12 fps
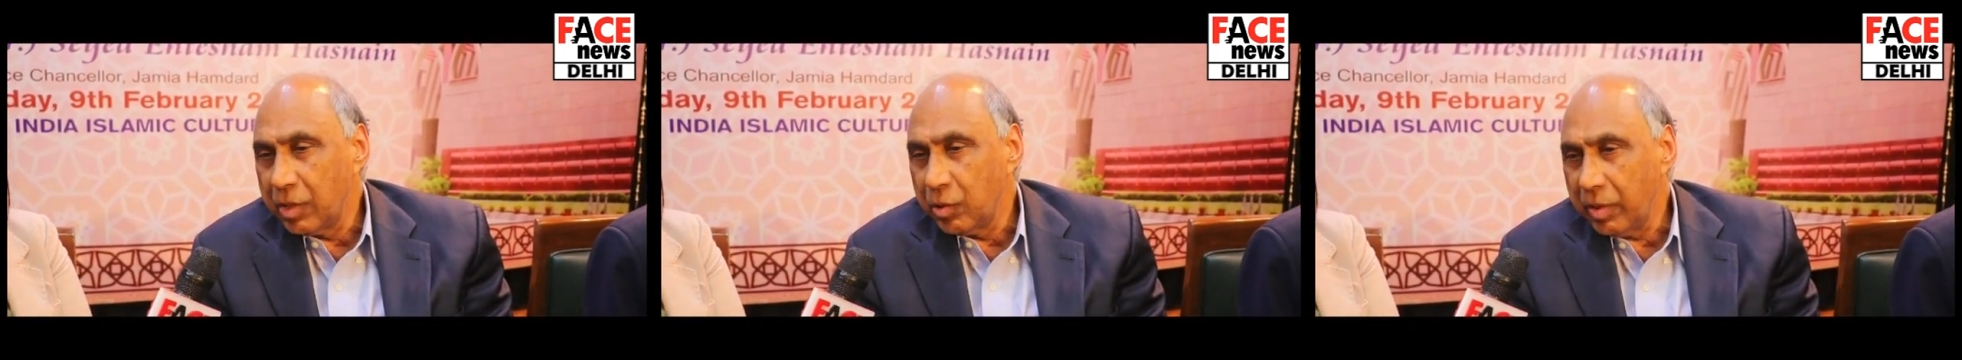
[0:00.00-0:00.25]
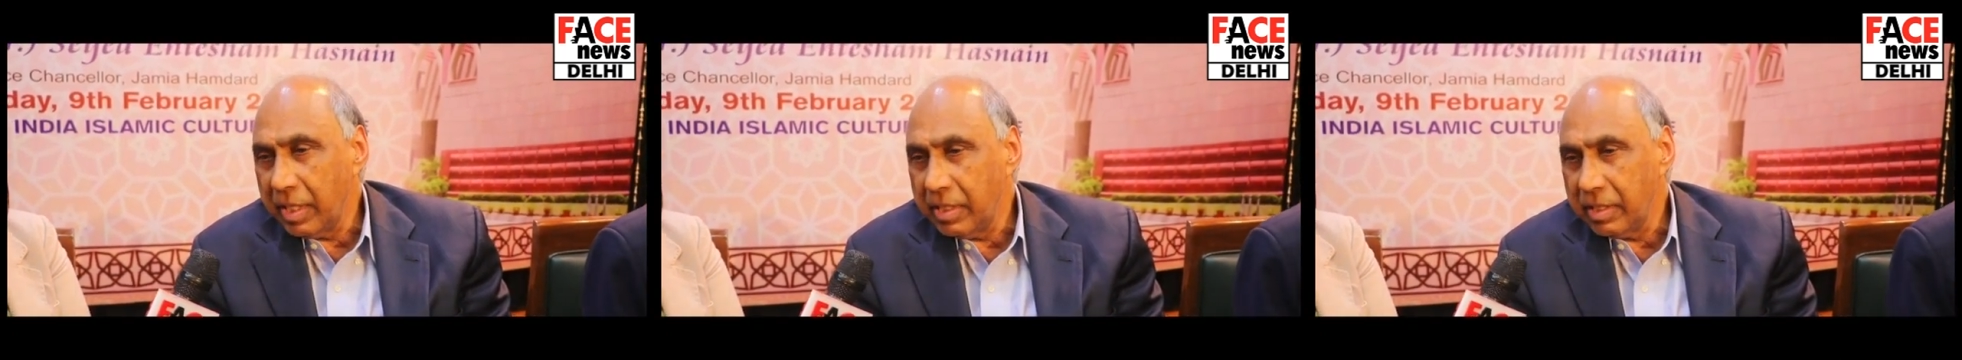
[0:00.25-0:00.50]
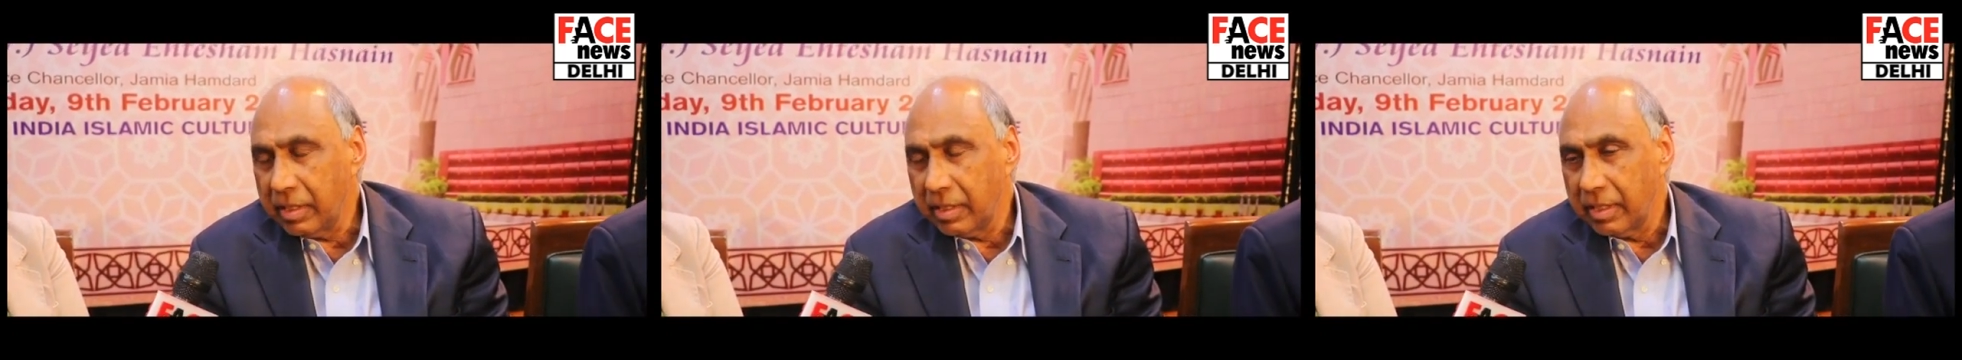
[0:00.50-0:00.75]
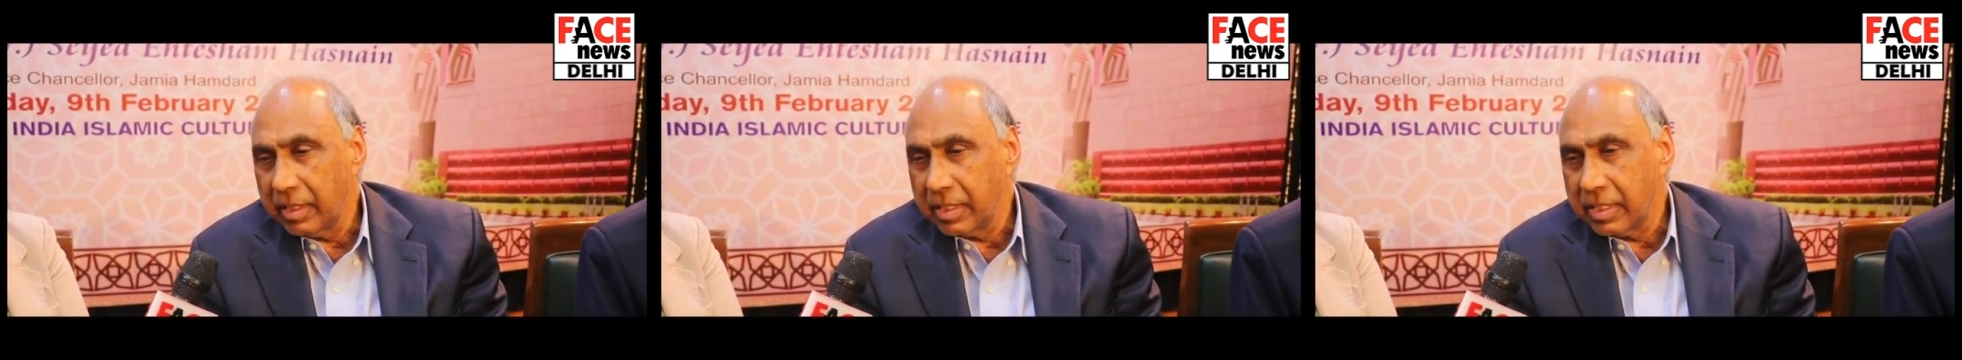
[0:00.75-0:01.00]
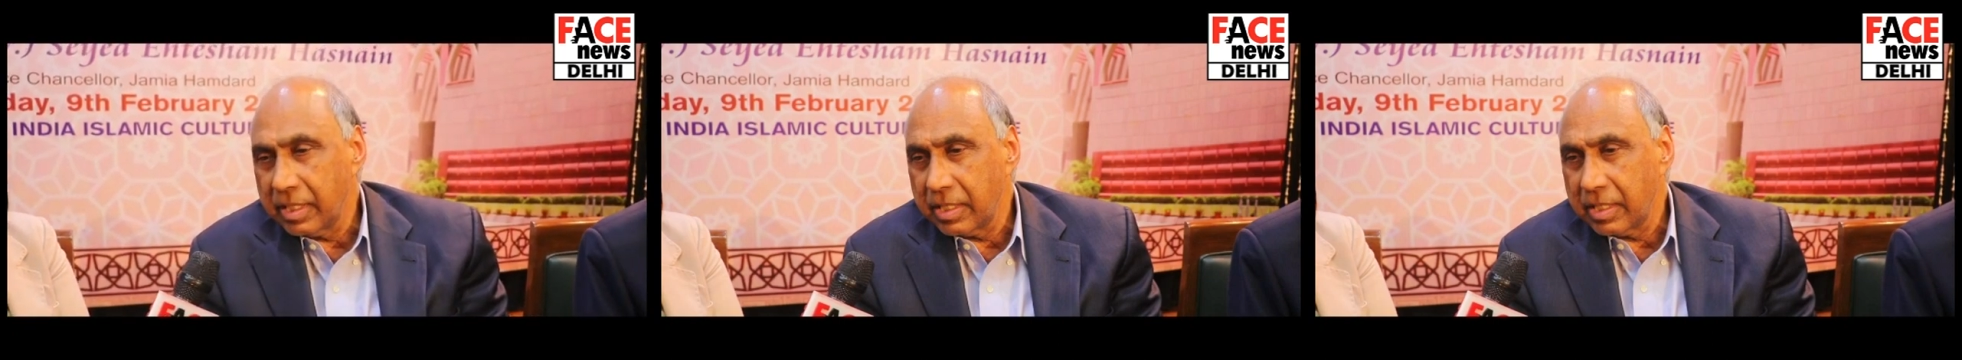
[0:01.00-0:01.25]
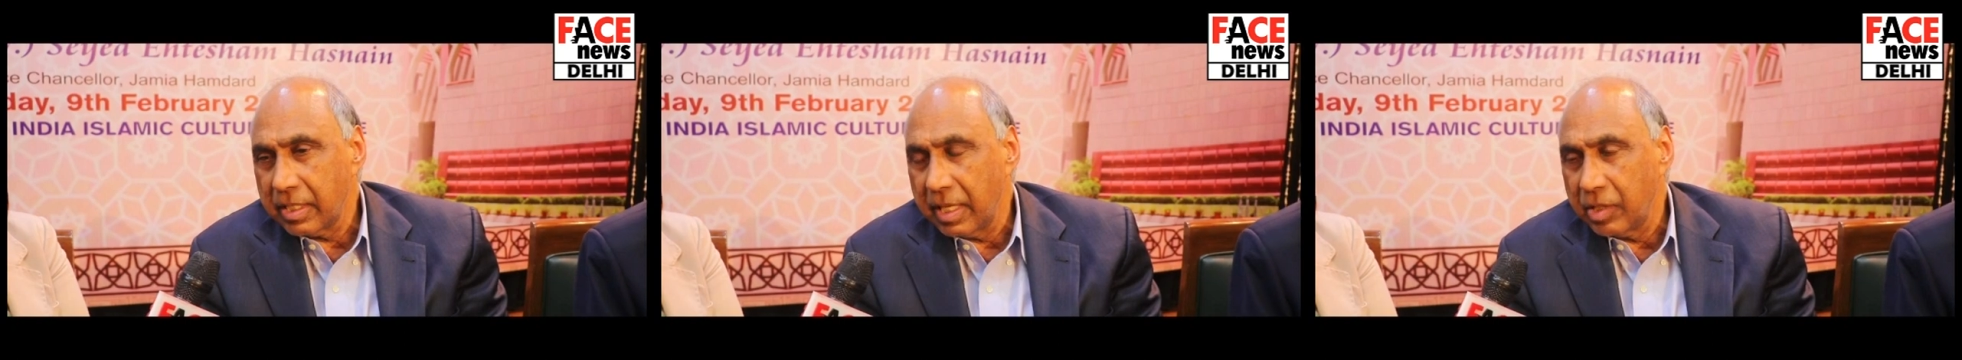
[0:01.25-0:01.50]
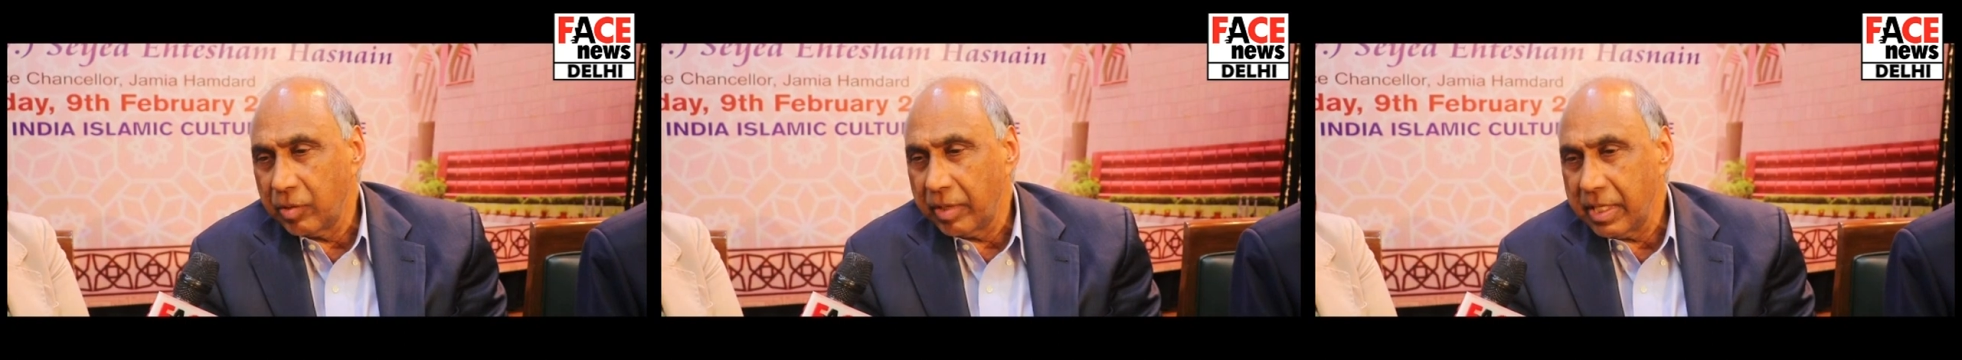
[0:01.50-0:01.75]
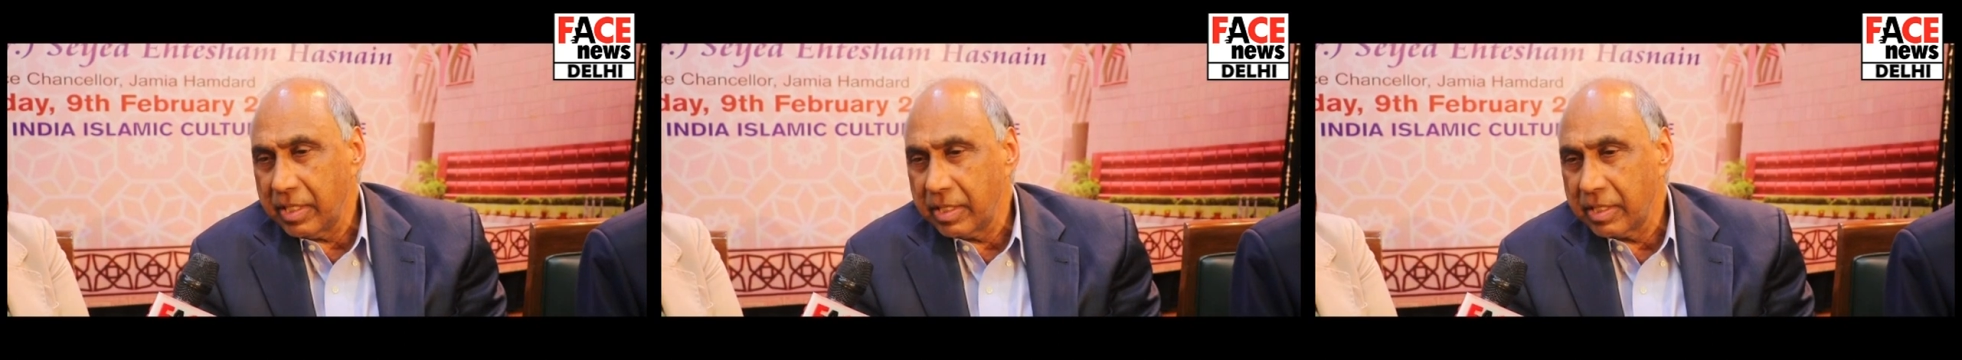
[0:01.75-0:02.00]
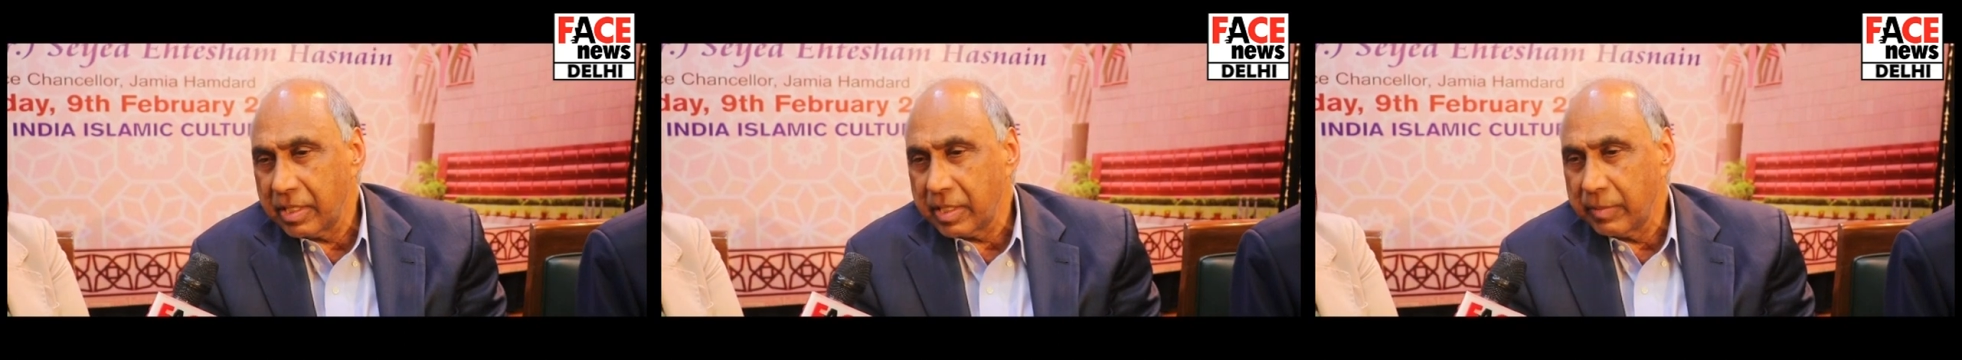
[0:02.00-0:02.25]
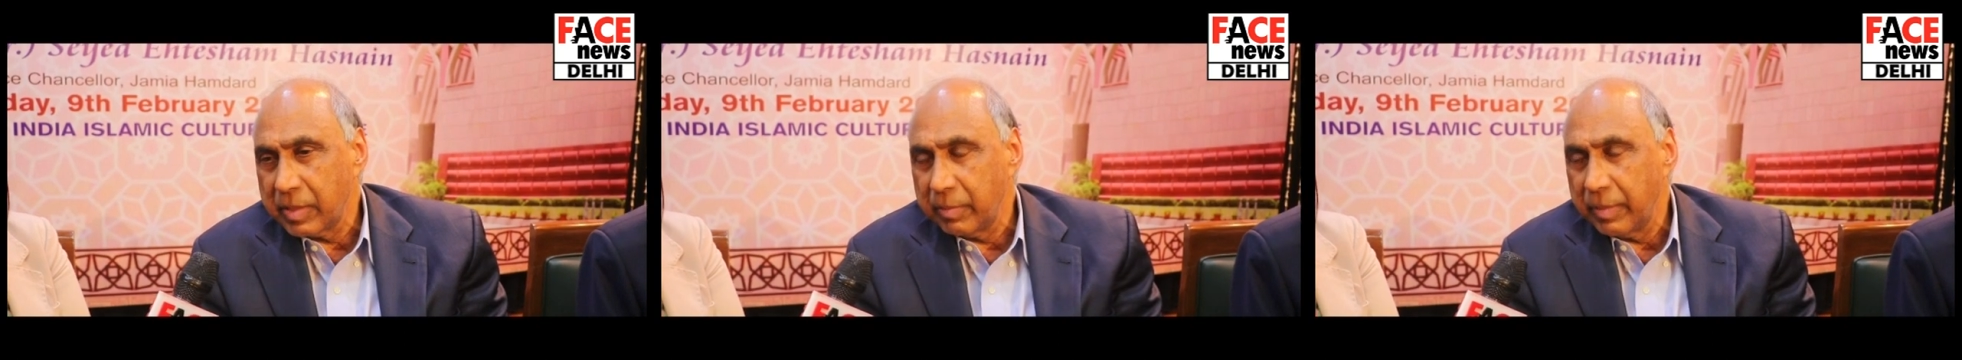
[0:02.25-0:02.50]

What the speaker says: education system